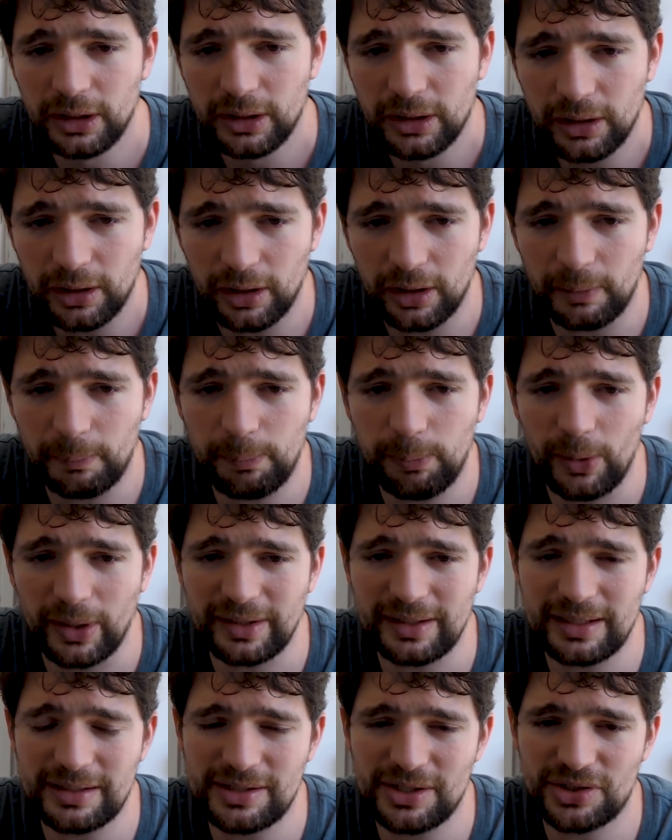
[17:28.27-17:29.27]

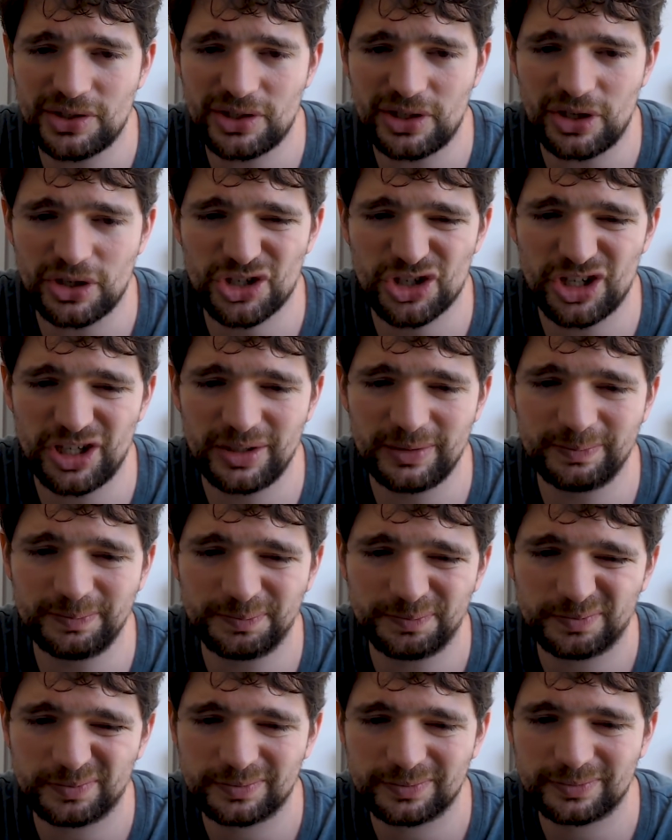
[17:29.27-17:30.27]
Pointed Discussion.
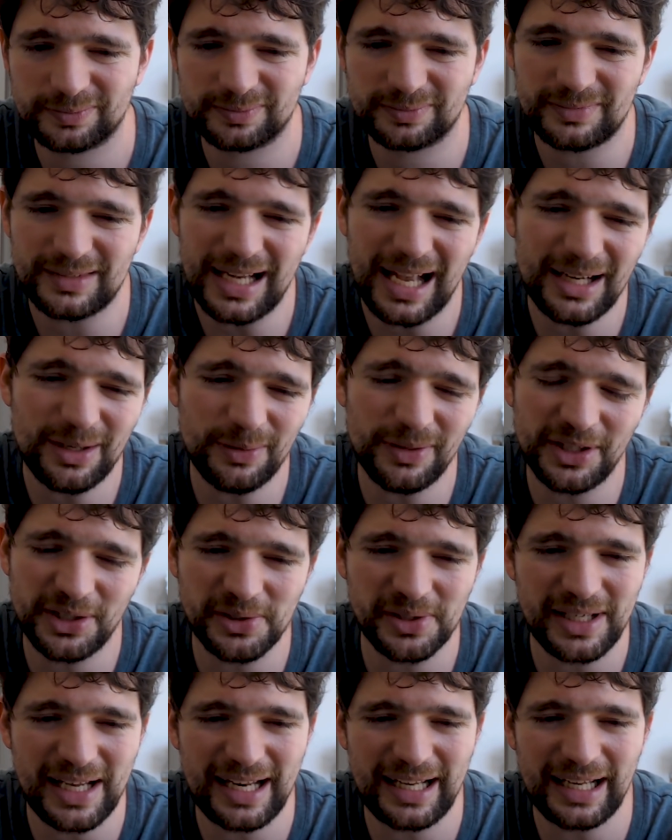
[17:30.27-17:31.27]
I don't think
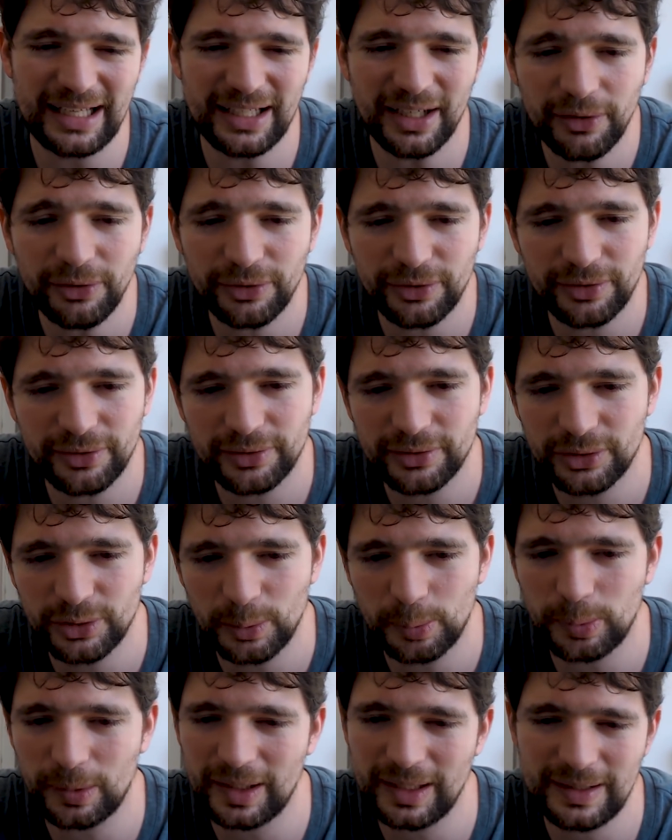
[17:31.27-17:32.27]
you're getting enough to
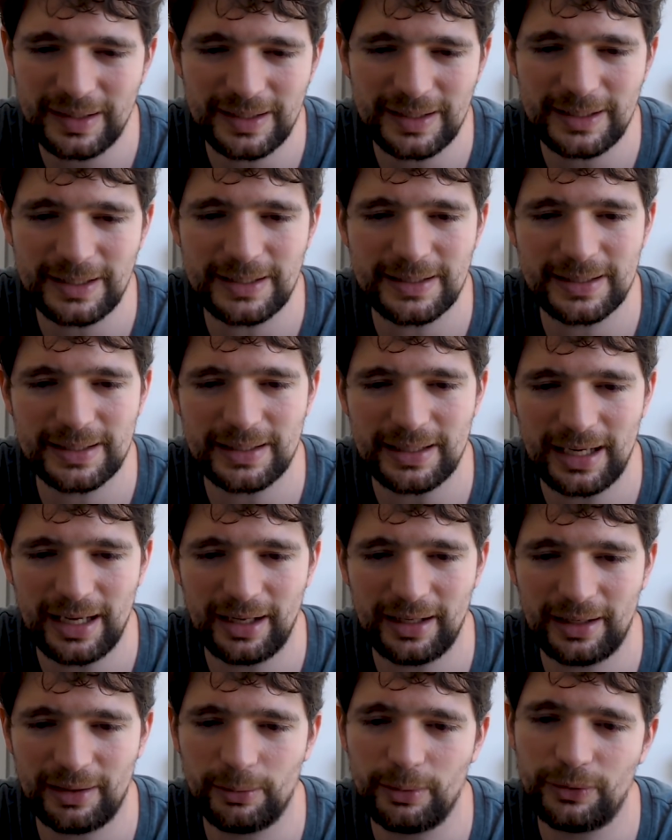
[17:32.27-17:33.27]
play this
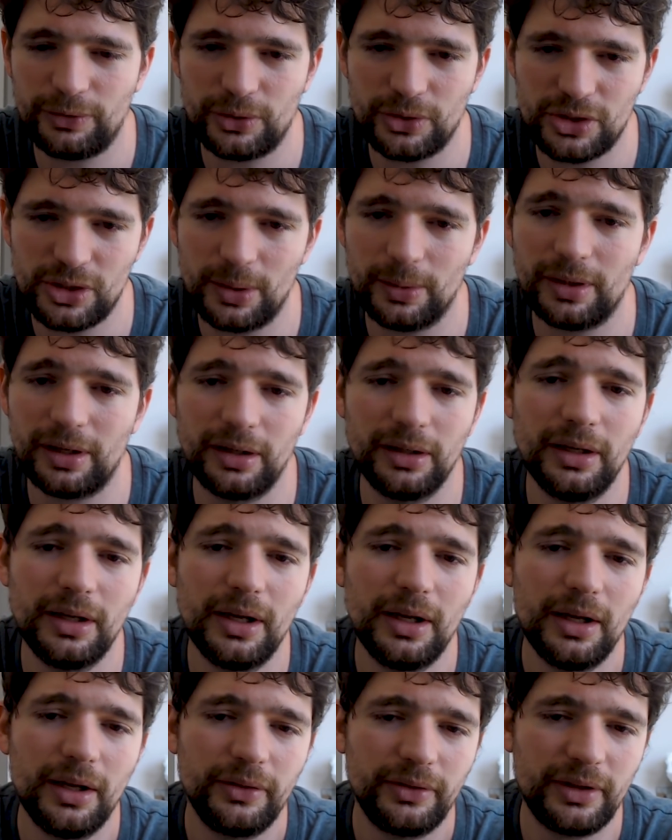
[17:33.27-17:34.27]
with your token.
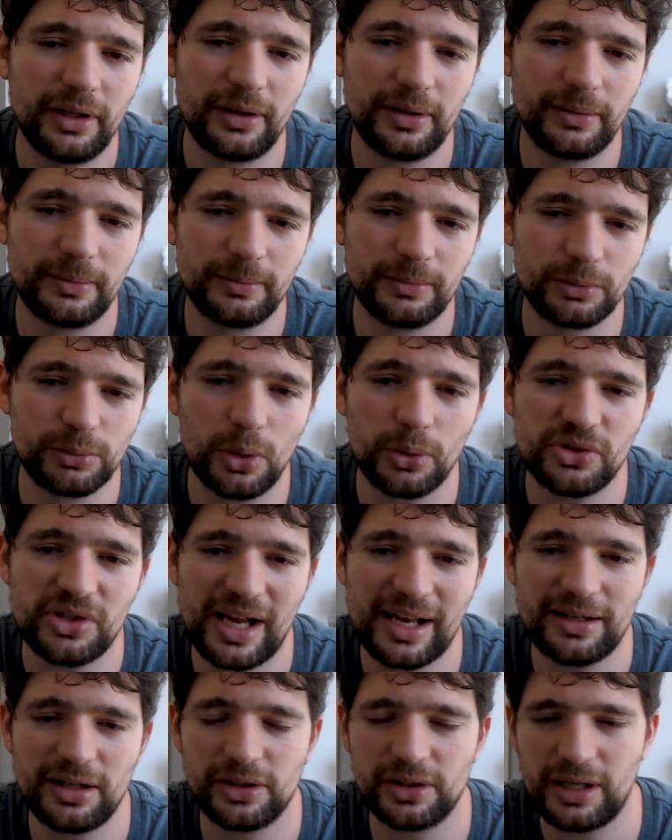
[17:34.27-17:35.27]
The Roll
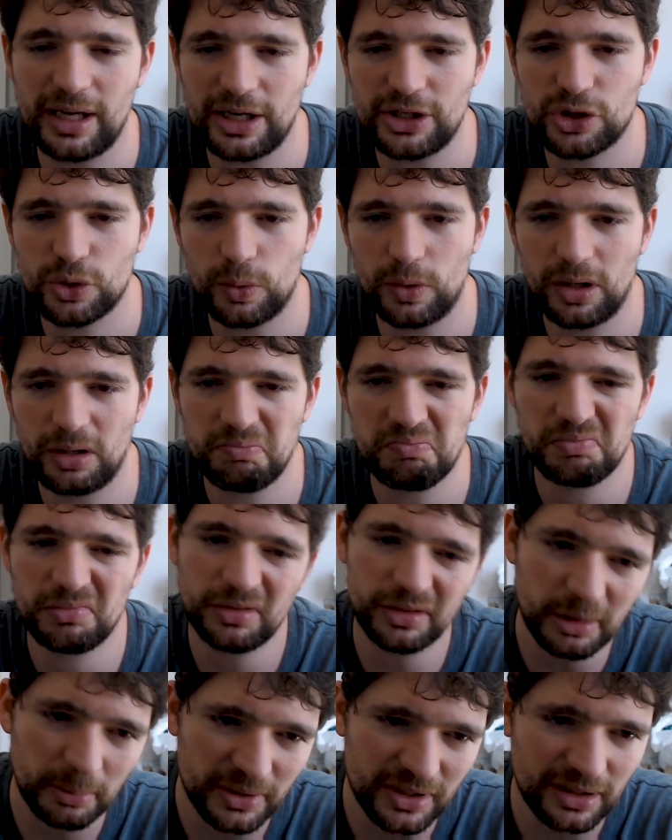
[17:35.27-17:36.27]
Tide Gargantua,
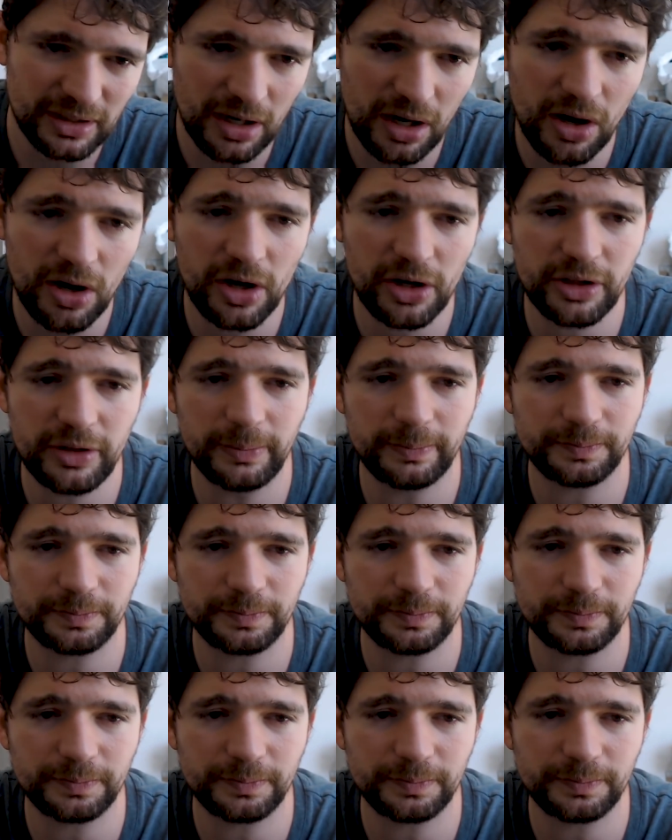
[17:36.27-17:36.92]
limited card.